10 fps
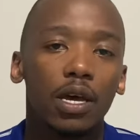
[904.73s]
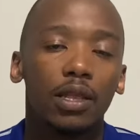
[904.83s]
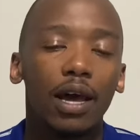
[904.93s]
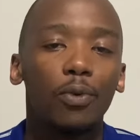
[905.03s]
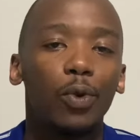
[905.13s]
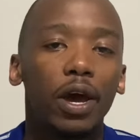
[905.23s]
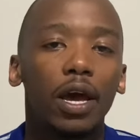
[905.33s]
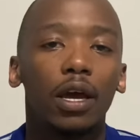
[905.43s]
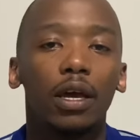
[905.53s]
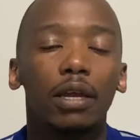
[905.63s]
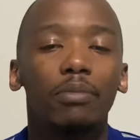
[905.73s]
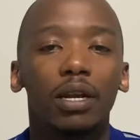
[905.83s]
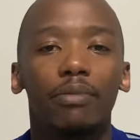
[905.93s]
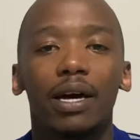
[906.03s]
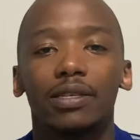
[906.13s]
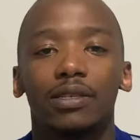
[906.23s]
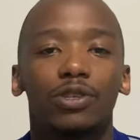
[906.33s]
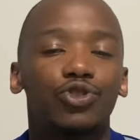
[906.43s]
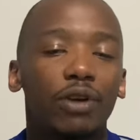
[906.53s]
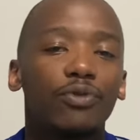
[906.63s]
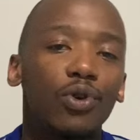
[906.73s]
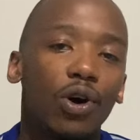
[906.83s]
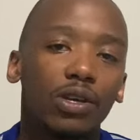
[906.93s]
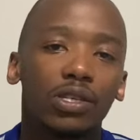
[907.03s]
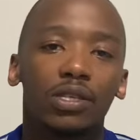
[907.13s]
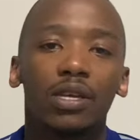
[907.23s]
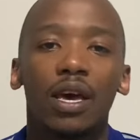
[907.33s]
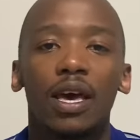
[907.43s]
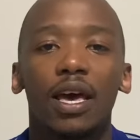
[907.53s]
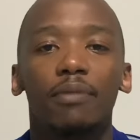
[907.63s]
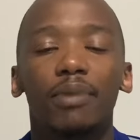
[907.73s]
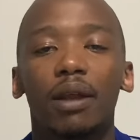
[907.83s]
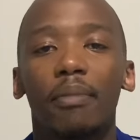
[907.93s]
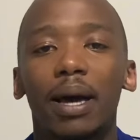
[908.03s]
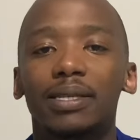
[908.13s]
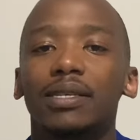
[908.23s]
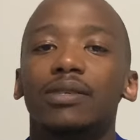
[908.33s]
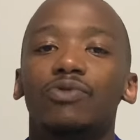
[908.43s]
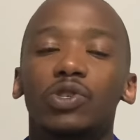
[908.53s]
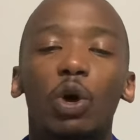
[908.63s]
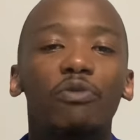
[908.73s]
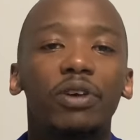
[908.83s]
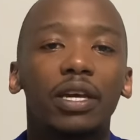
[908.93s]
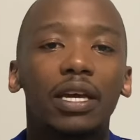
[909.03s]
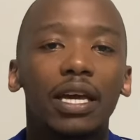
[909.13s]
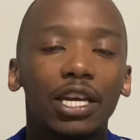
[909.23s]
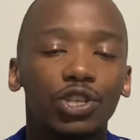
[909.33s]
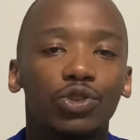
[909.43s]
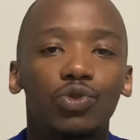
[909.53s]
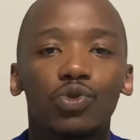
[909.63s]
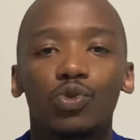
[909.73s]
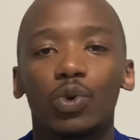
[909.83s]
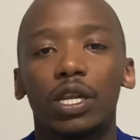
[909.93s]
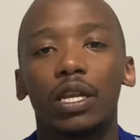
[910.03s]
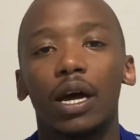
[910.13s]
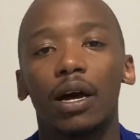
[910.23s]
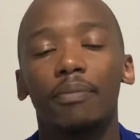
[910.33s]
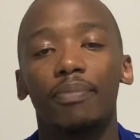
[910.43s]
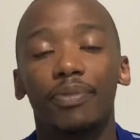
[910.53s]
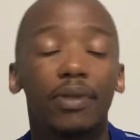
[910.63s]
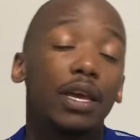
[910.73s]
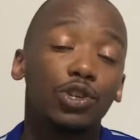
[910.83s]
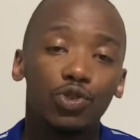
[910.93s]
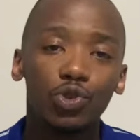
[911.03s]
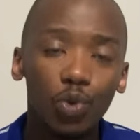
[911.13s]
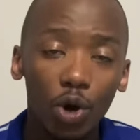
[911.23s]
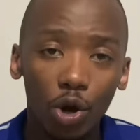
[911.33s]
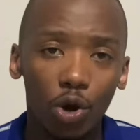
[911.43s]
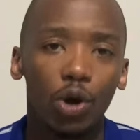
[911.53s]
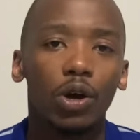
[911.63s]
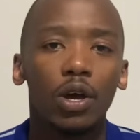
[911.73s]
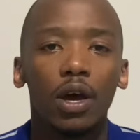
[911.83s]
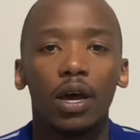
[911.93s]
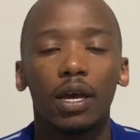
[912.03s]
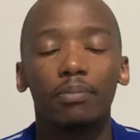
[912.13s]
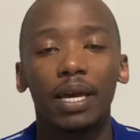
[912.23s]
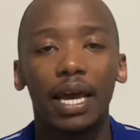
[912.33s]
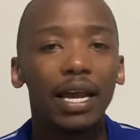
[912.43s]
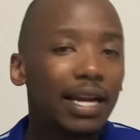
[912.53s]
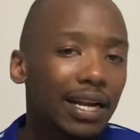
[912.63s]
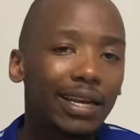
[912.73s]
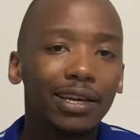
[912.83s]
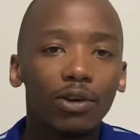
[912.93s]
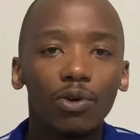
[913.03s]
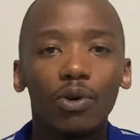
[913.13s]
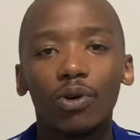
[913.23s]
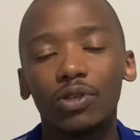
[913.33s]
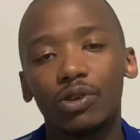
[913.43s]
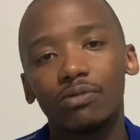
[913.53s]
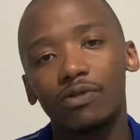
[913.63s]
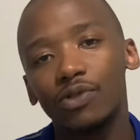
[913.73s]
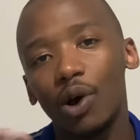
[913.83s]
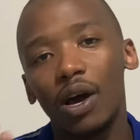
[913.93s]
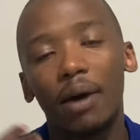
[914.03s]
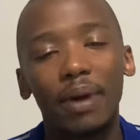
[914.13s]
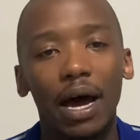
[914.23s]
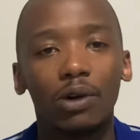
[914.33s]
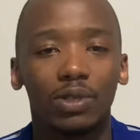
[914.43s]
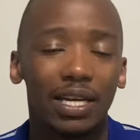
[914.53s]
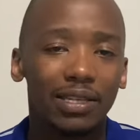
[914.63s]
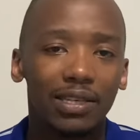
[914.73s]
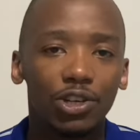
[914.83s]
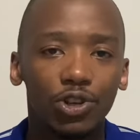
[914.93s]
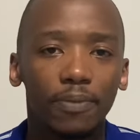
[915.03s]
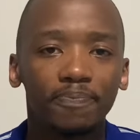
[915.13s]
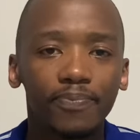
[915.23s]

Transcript: That way it minimizes the travel costs, it minimizes resolving issues when issues do occur, and mechanically or in terms of stock coming out, etc.